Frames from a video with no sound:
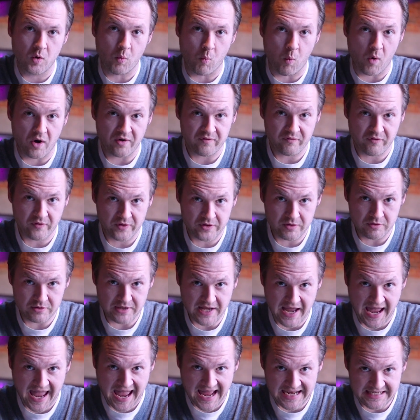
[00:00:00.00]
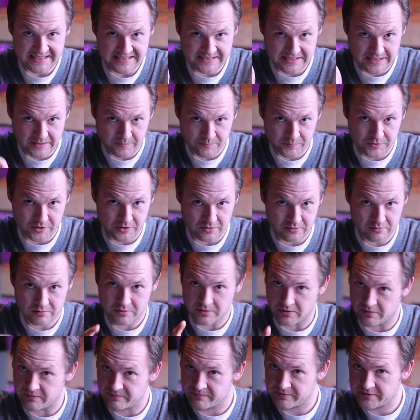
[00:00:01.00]
One for you to add tip to,
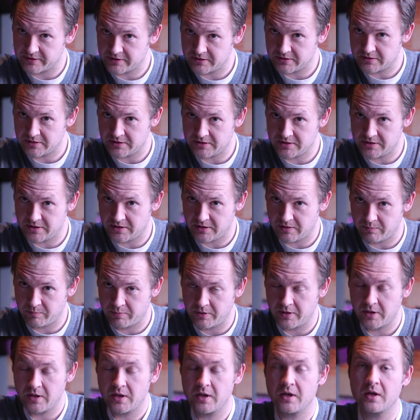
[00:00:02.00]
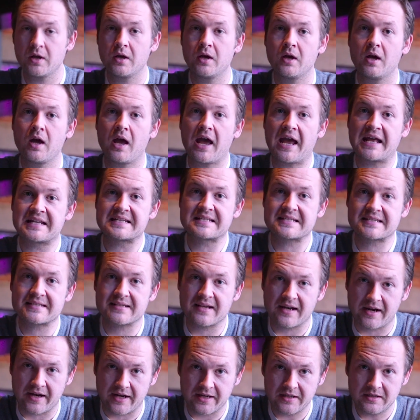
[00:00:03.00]
don't forget the tip, and
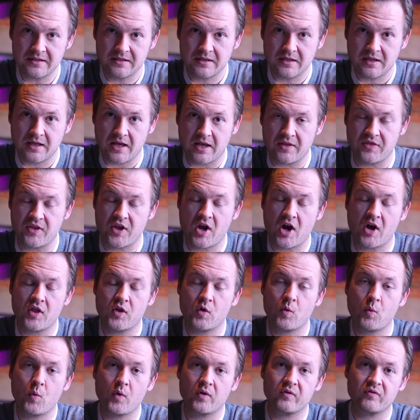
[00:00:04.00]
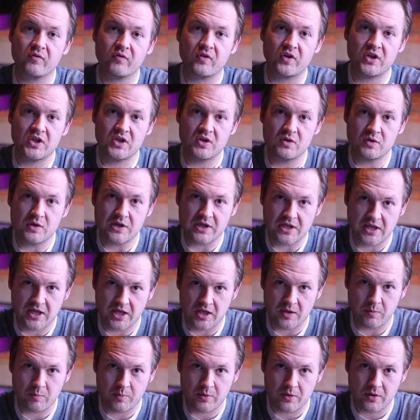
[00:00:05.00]
sign, and the other one for you to
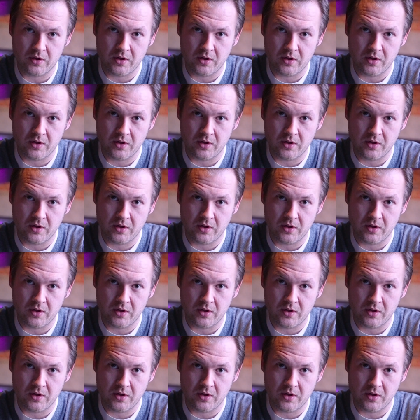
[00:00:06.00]
keep.